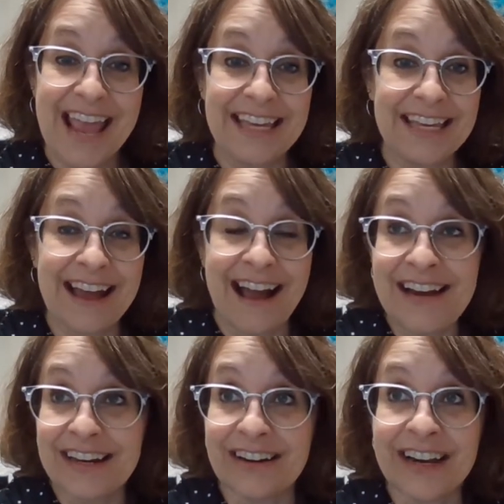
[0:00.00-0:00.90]
he
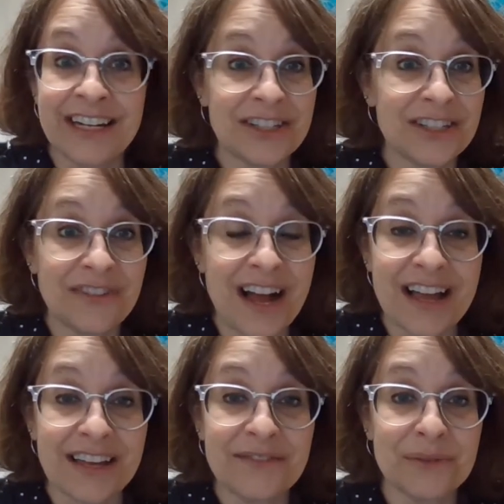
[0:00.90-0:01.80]
got here and he
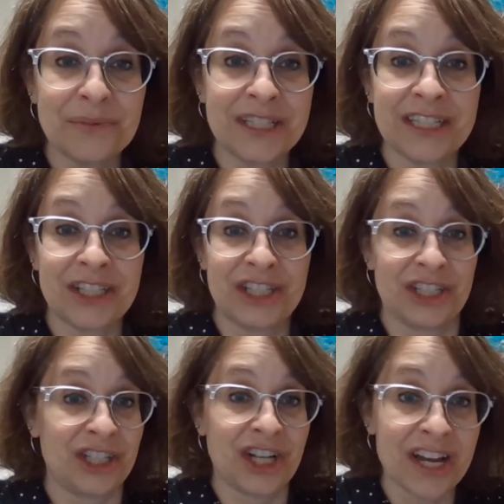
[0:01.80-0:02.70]
survived, which is
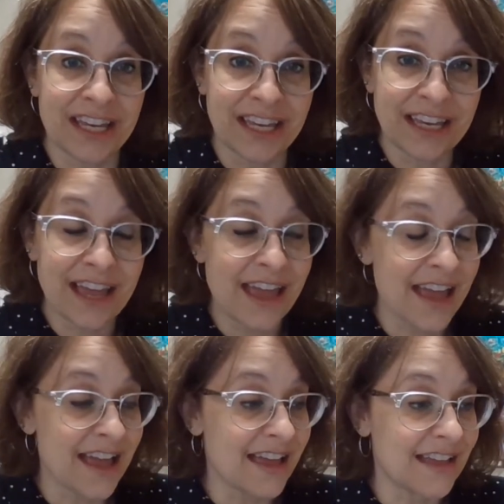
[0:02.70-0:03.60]
just shocking.
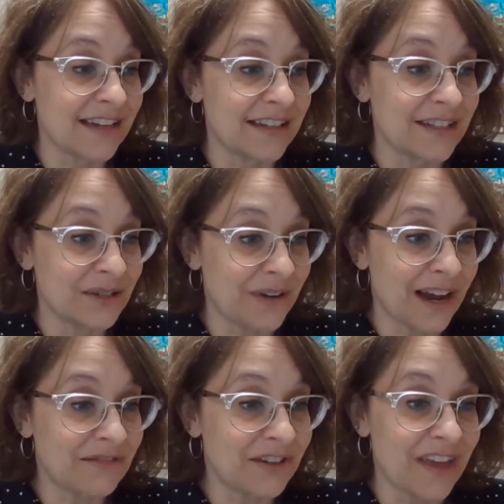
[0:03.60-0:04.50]
And soon
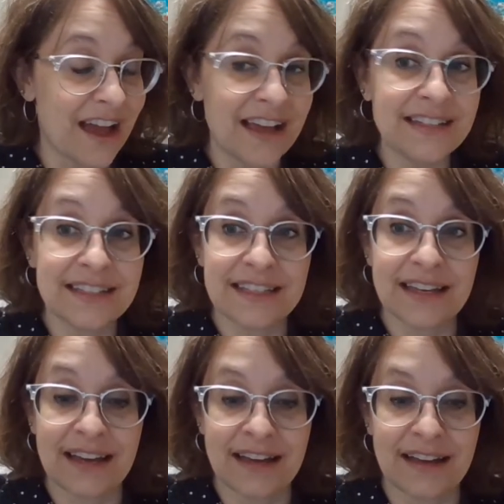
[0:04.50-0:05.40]
after that,
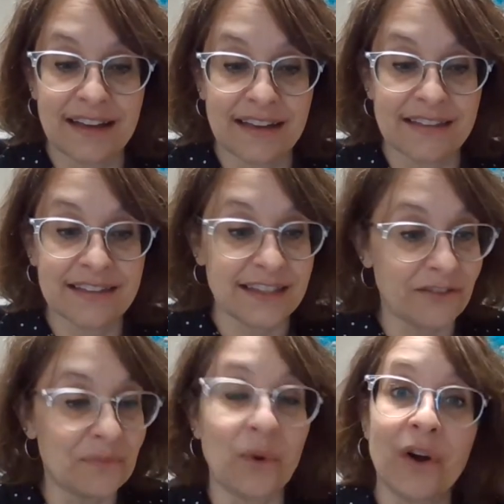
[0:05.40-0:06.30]

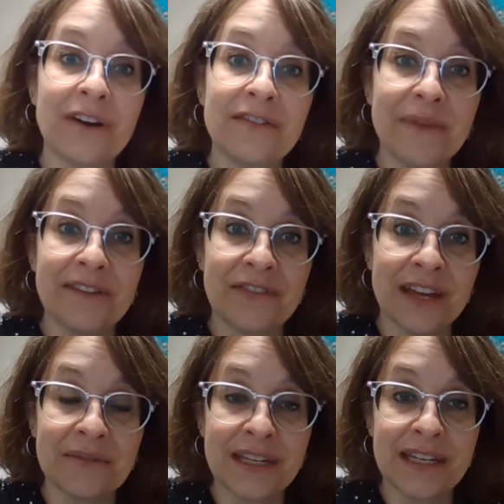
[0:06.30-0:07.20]
several more of my
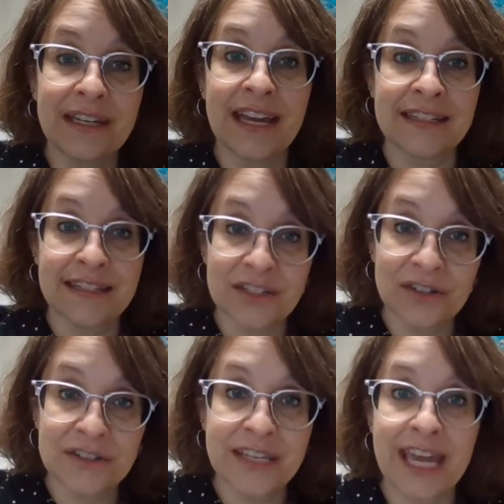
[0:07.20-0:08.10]
family
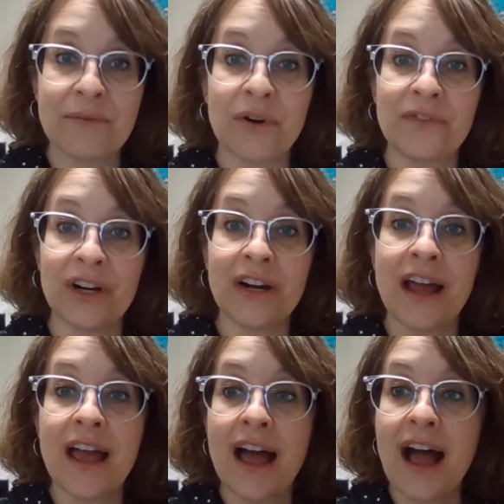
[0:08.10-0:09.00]
ancestors came over.
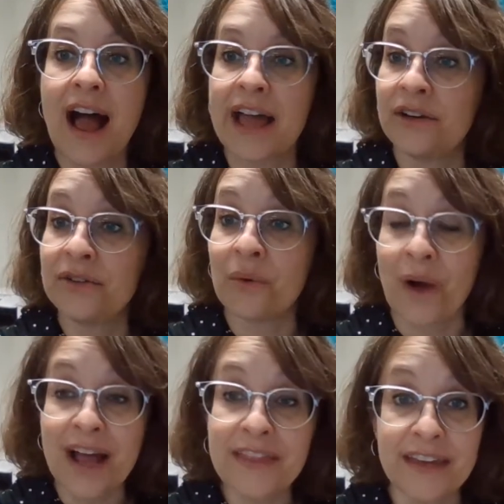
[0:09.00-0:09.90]
I don't know
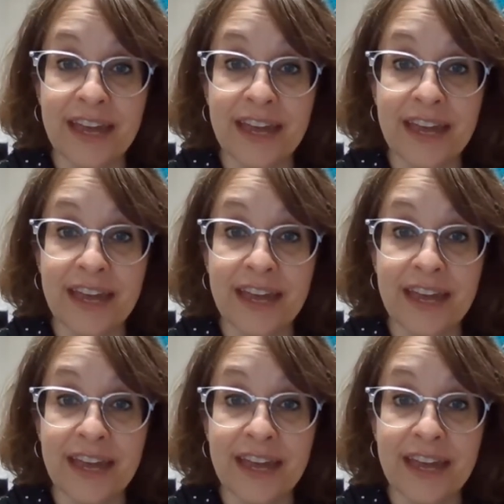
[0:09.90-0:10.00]
why they